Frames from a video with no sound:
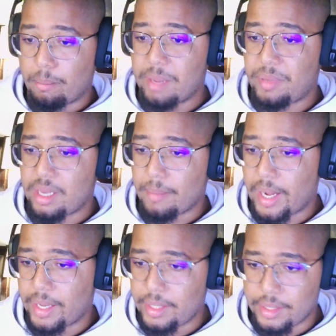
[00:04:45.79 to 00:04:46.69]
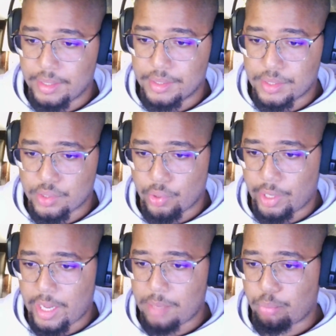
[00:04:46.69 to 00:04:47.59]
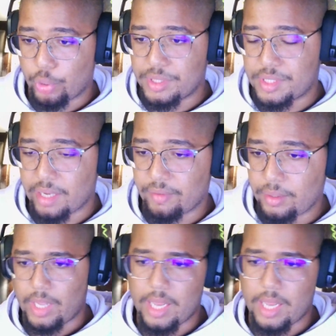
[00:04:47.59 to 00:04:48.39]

my BMI is 38.7,